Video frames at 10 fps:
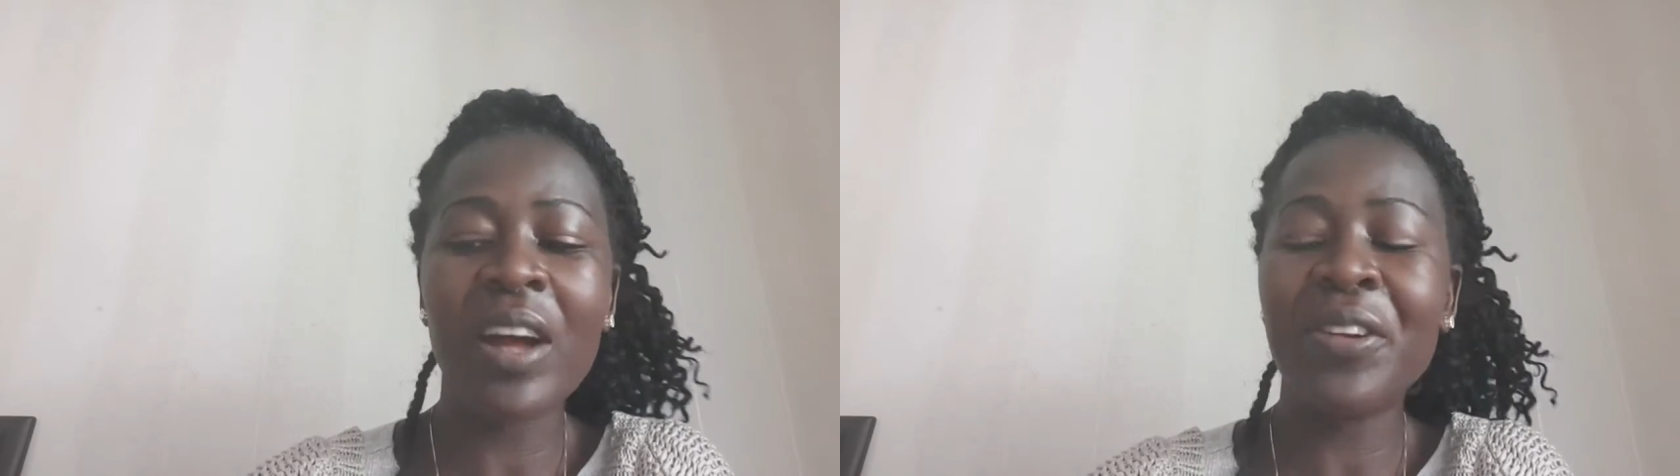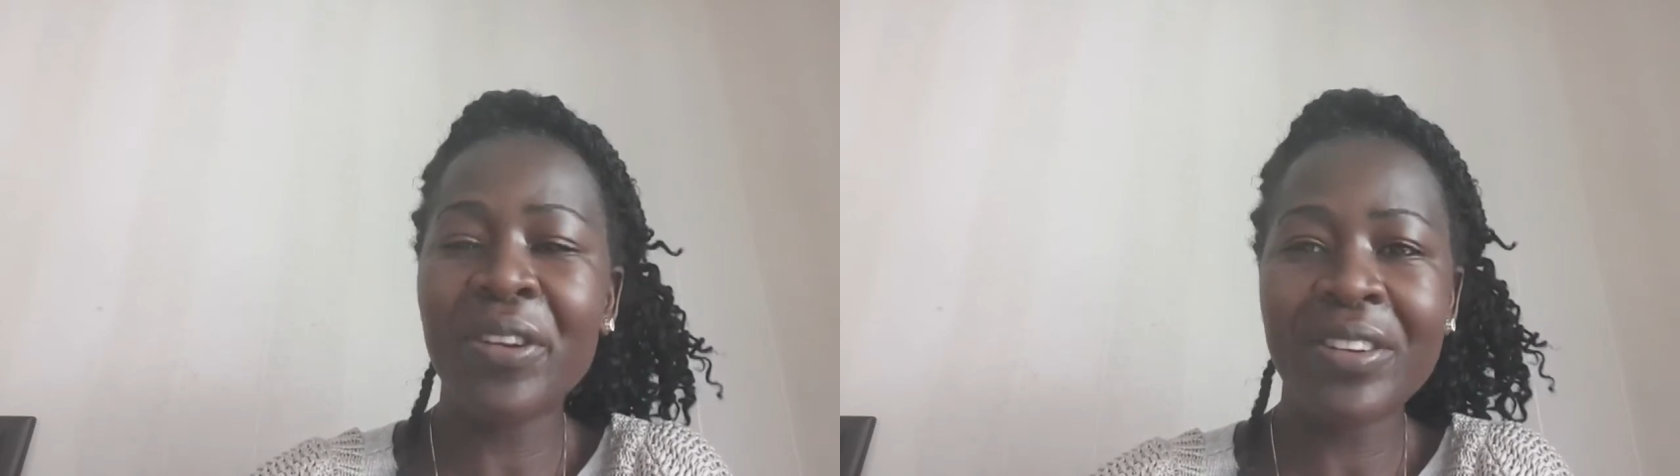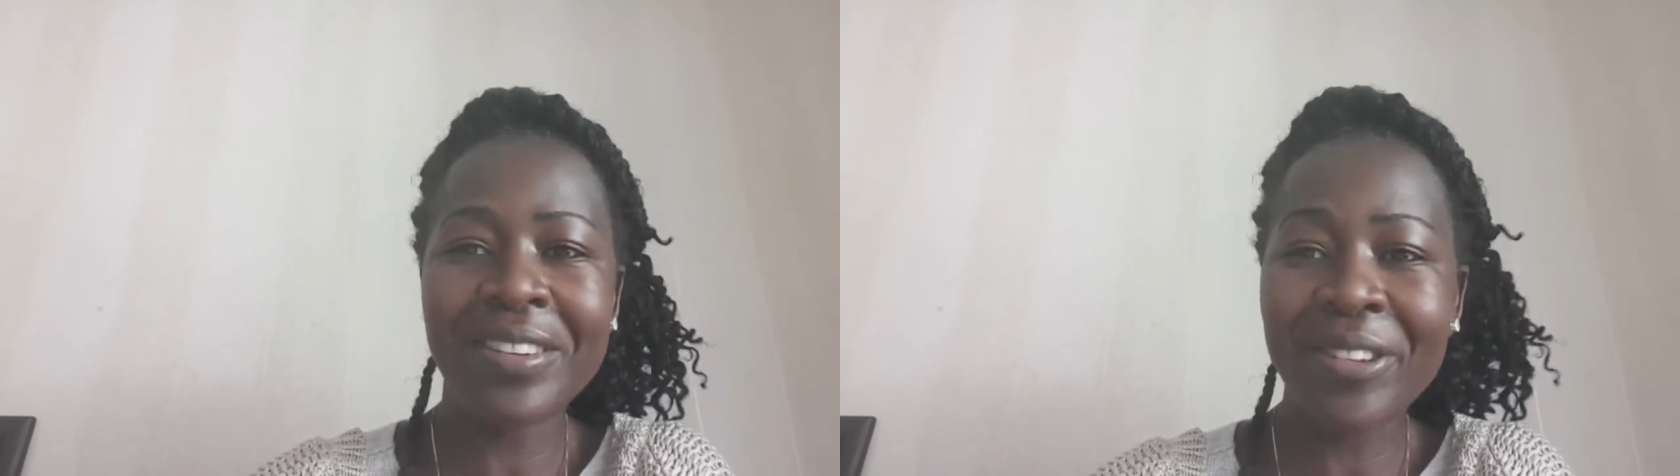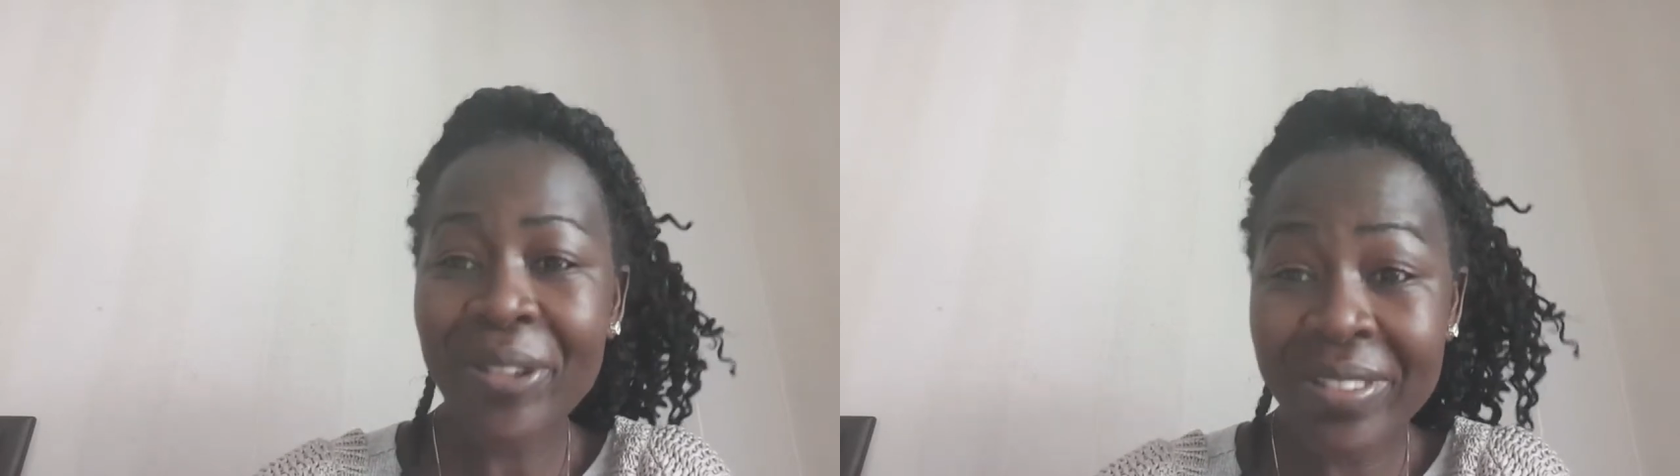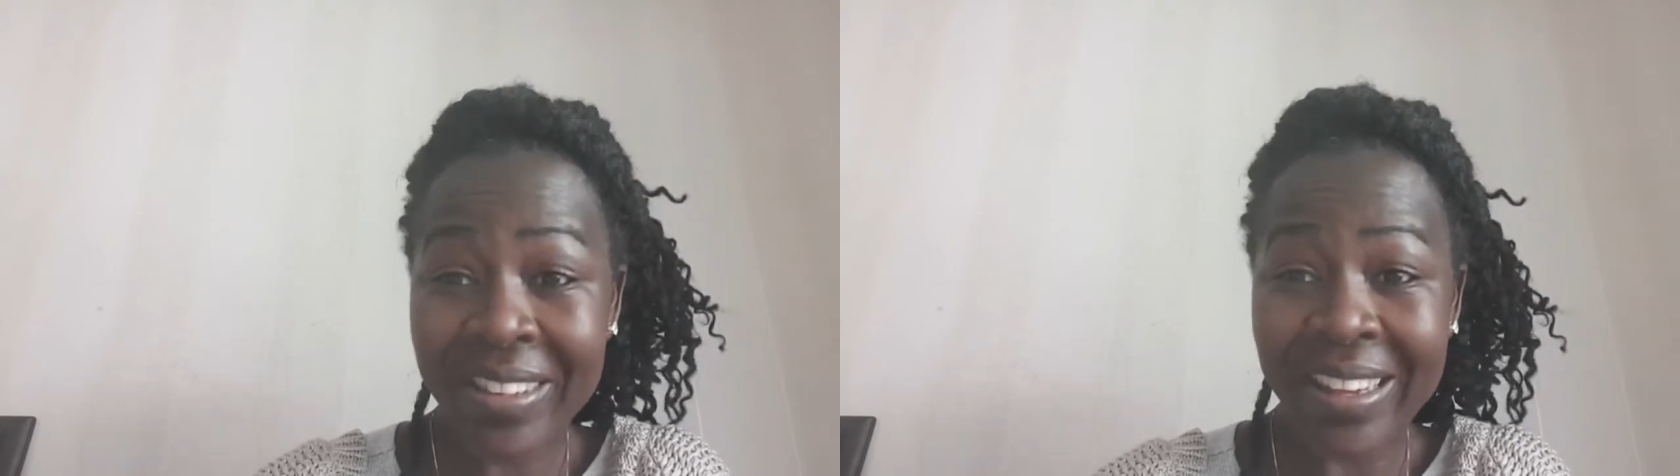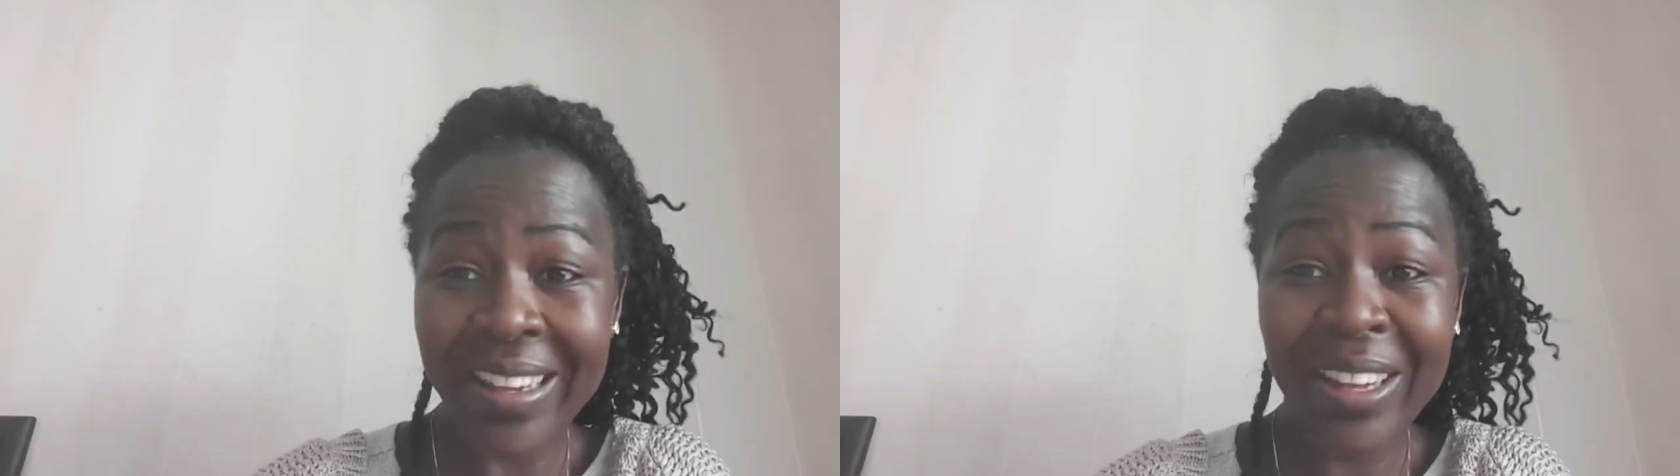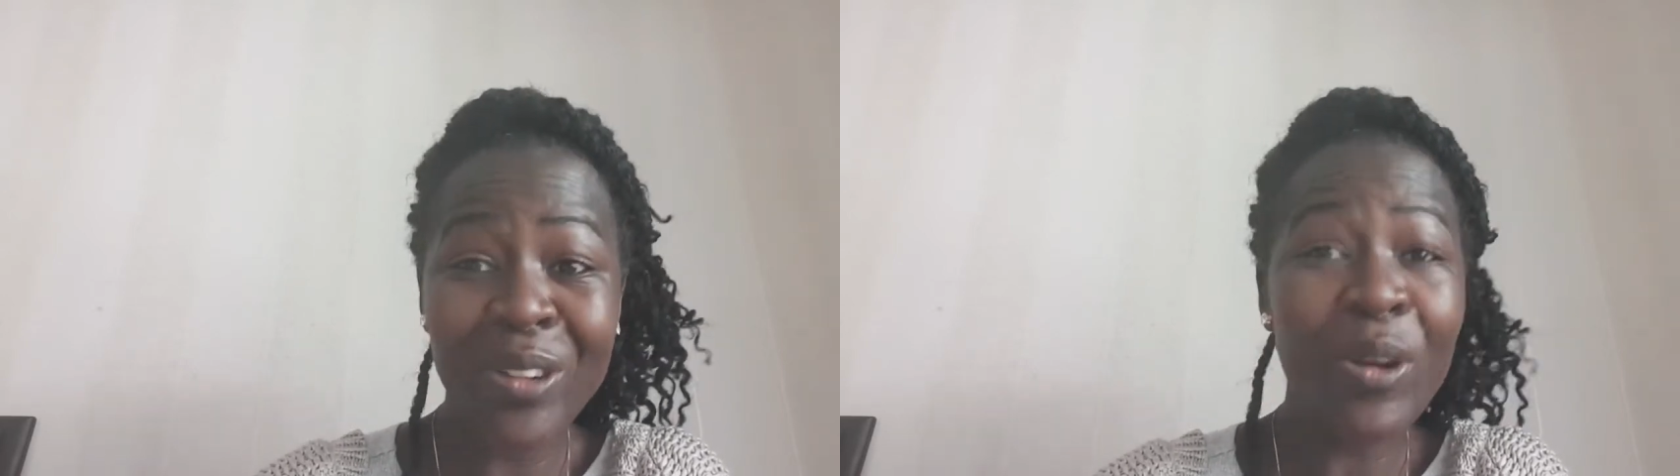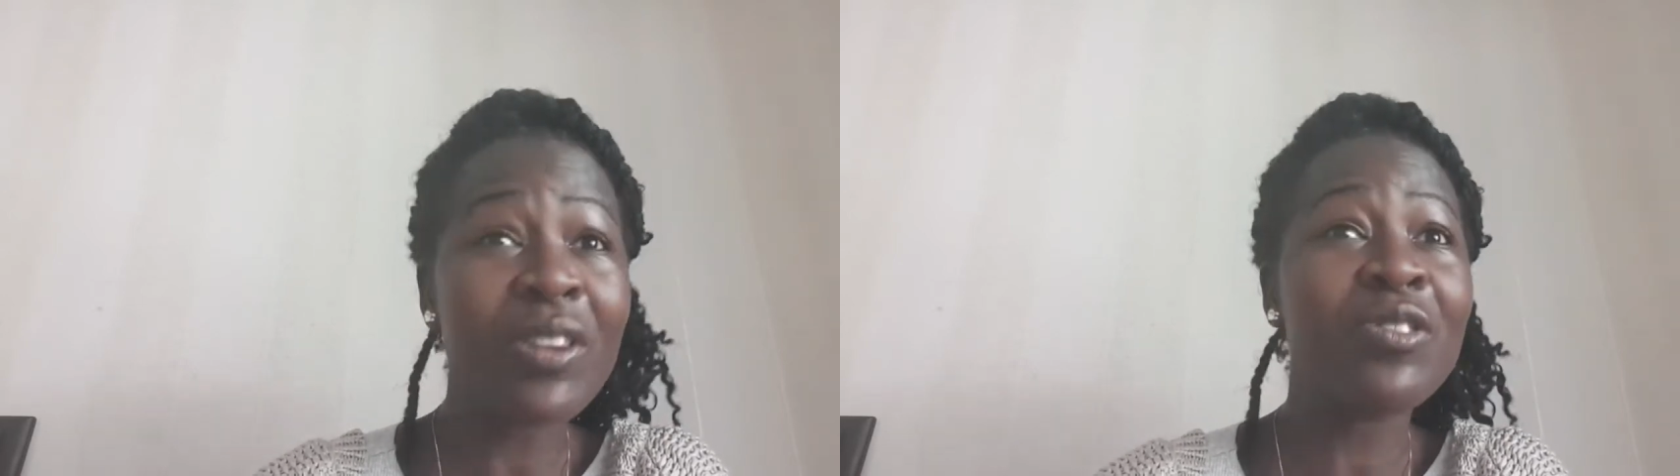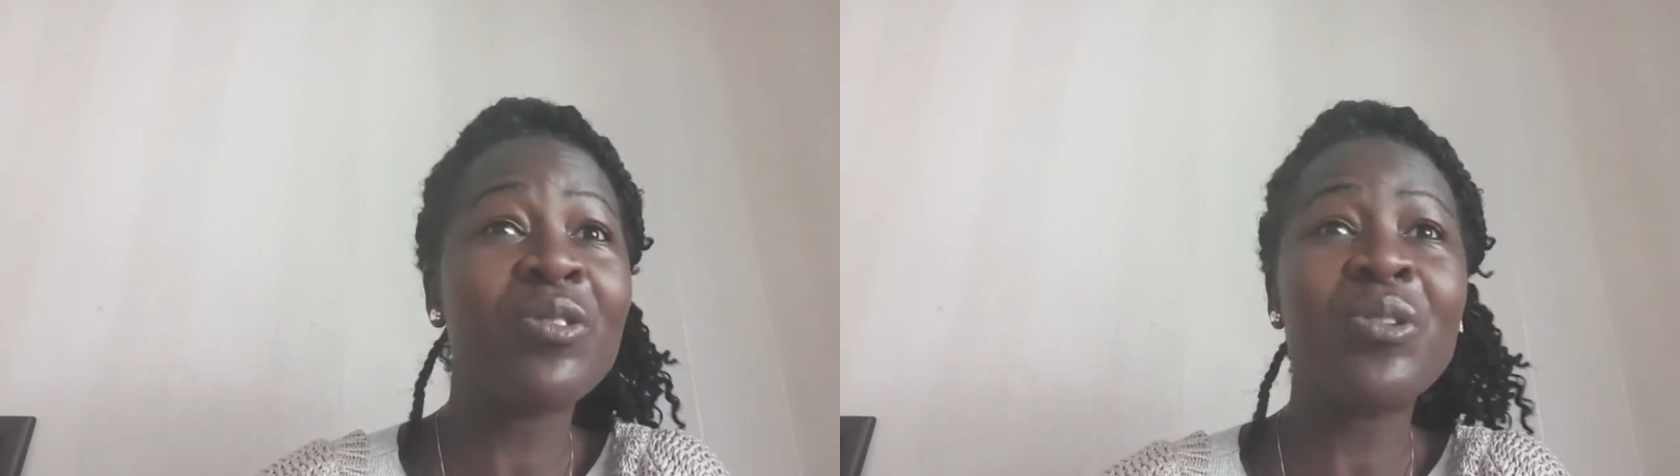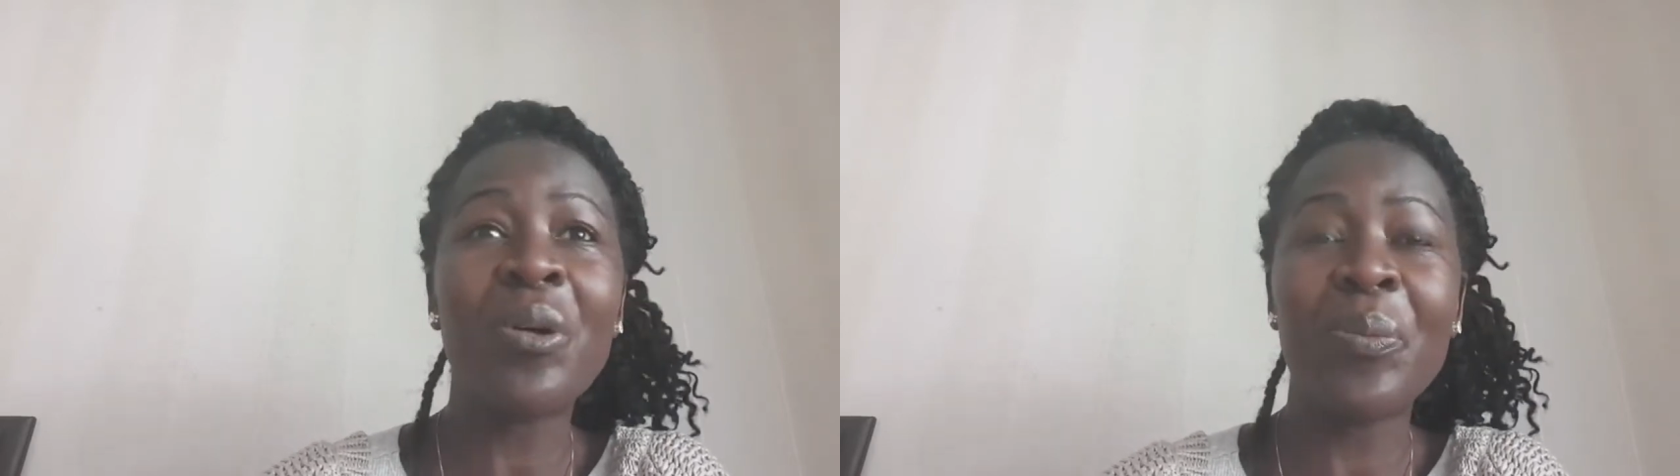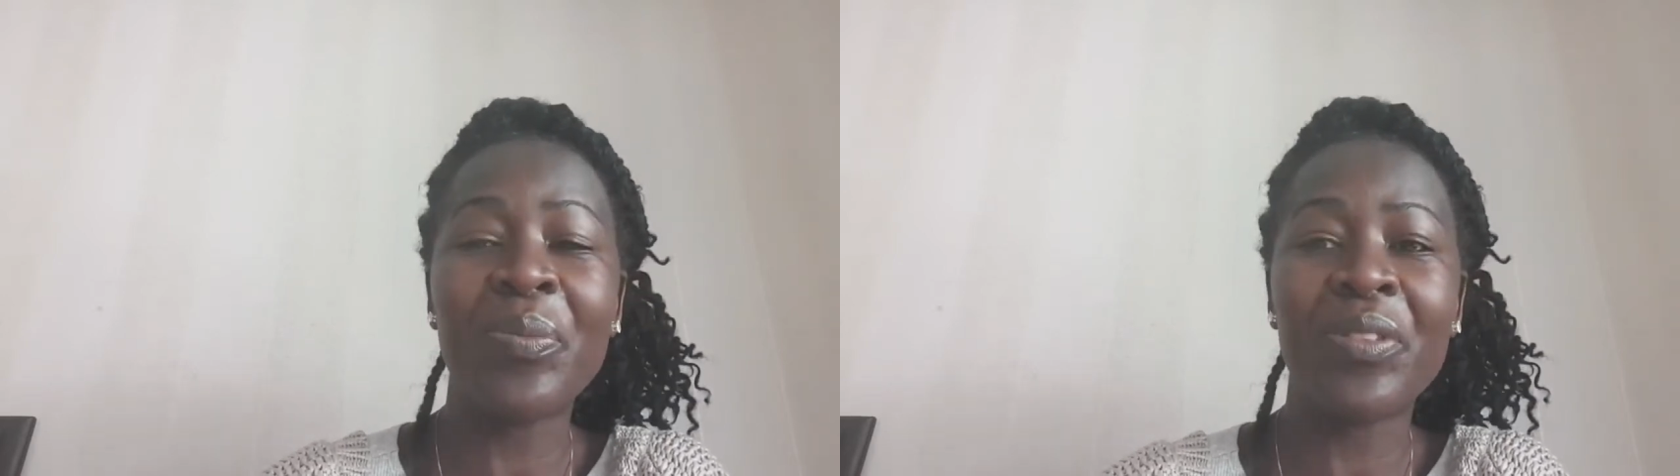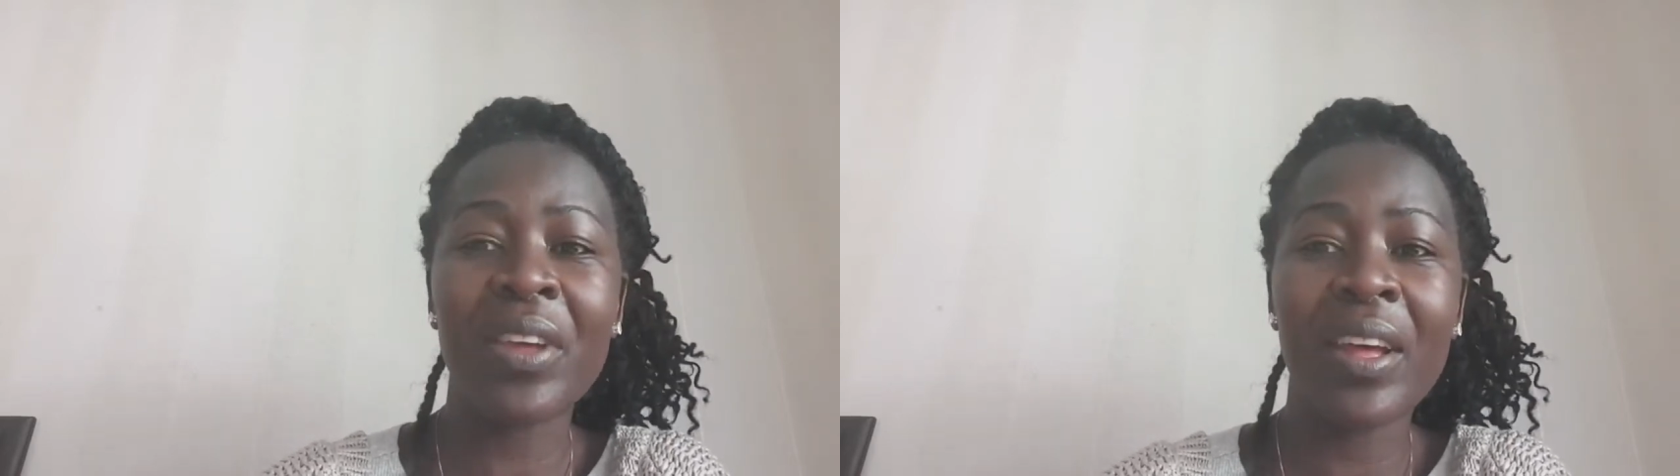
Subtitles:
are not using in those rooms.